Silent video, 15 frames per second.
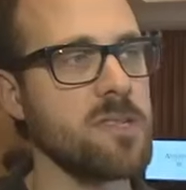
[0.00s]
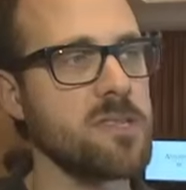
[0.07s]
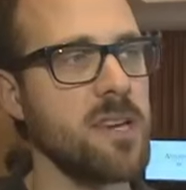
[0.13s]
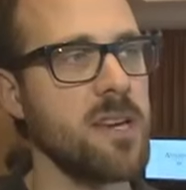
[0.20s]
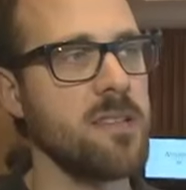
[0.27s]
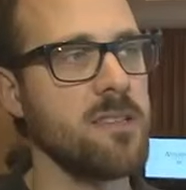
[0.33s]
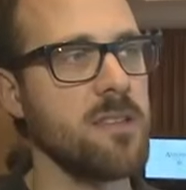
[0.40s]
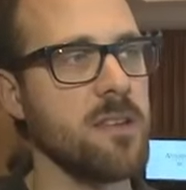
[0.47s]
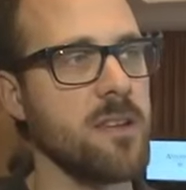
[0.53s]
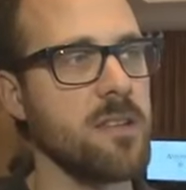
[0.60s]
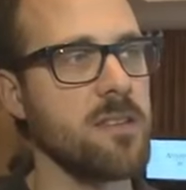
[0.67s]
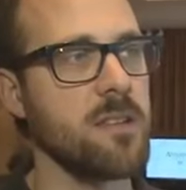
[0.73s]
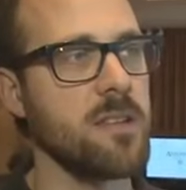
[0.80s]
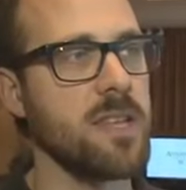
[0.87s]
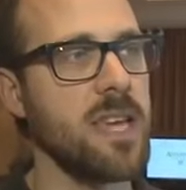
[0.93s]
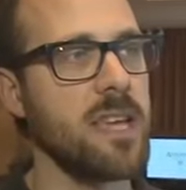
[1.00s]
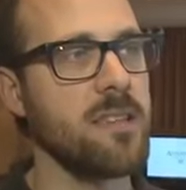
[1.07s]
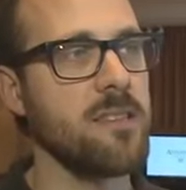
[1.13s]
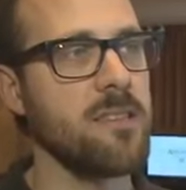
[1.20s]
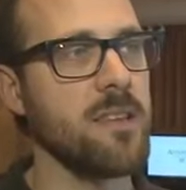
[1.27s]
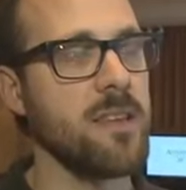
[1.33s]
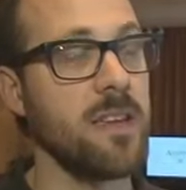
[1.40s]
decide to
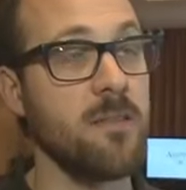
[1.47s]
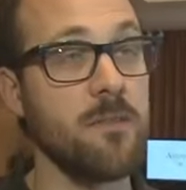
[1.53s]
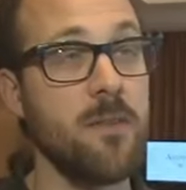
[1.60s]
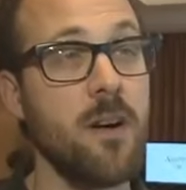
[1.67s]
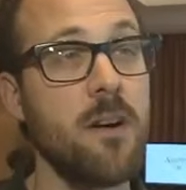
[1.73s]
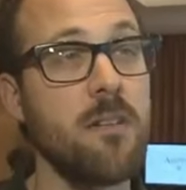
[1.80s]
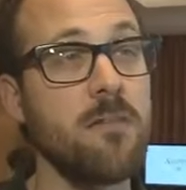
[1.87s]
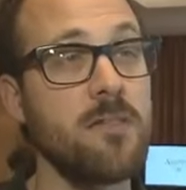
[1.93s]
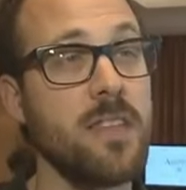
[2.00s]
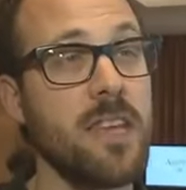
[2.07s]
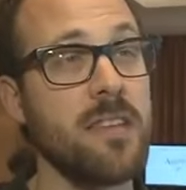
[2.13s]
get involved